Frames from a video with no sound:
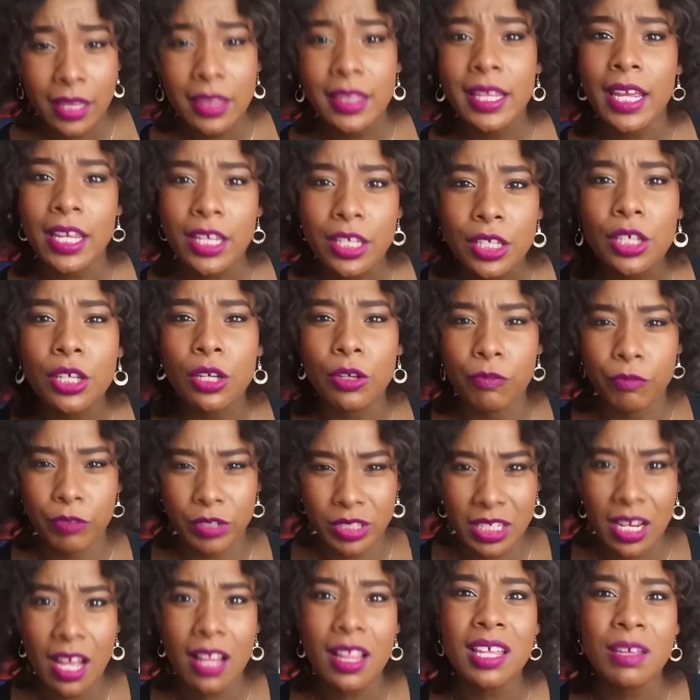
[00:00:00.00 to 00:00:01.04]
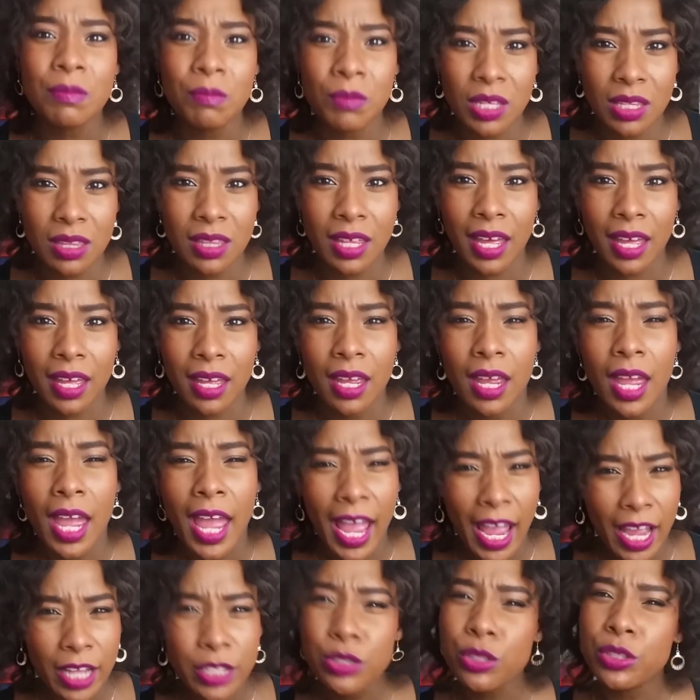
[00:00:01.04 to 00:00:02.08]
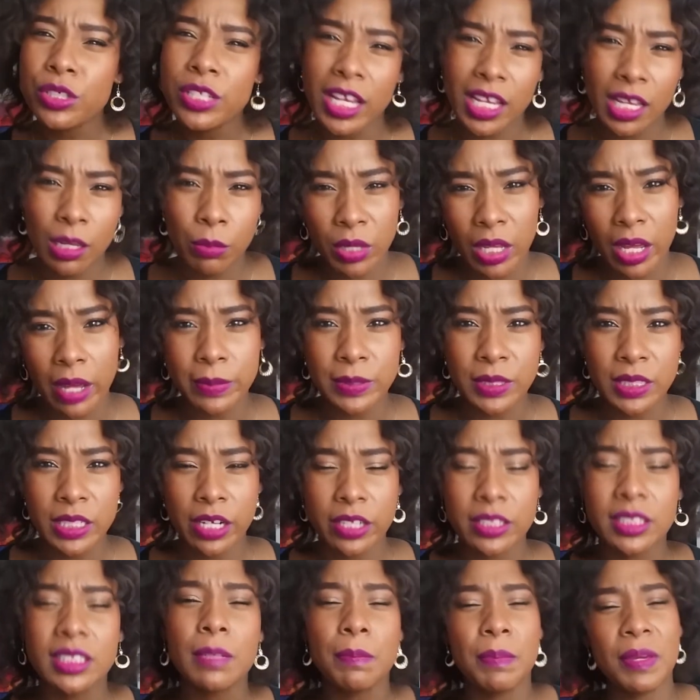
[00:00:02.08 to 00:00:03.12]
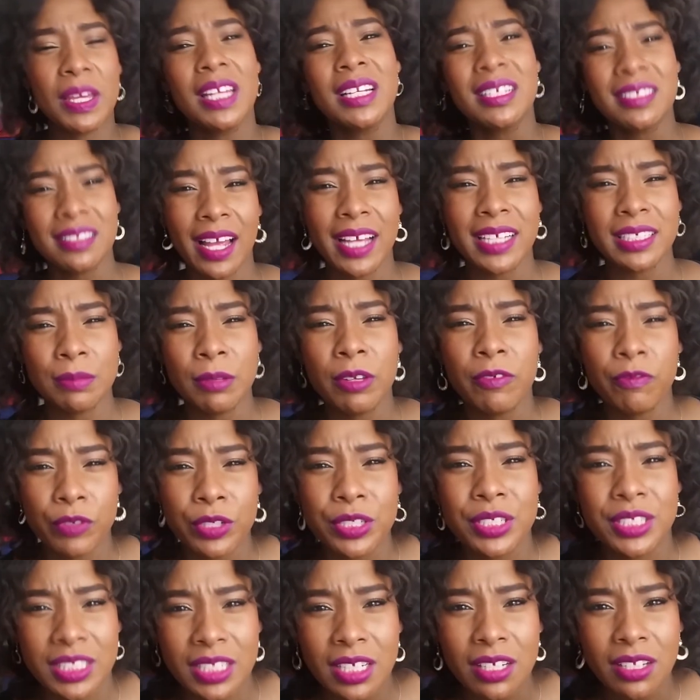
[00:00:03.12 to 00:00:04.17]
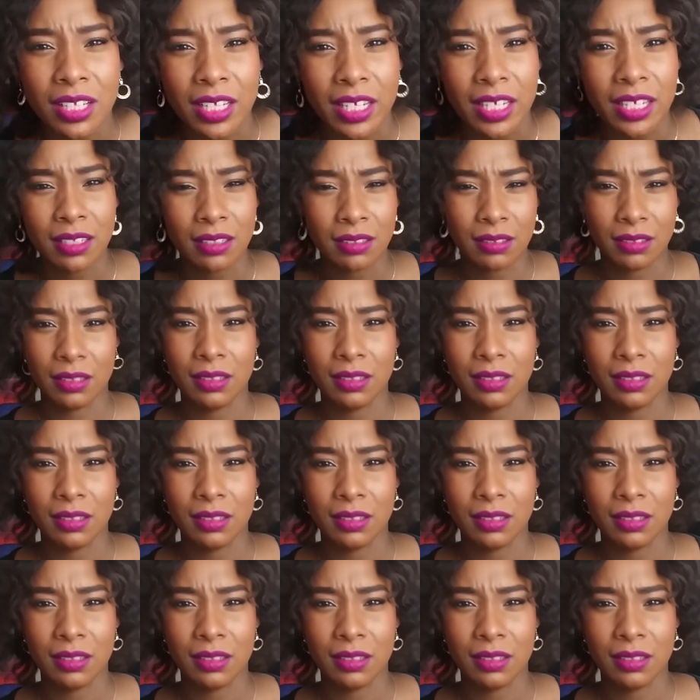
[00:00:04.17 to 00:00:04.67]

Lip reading: Thank you for telling me that as you're taking me upstairs to penalize me for stealing.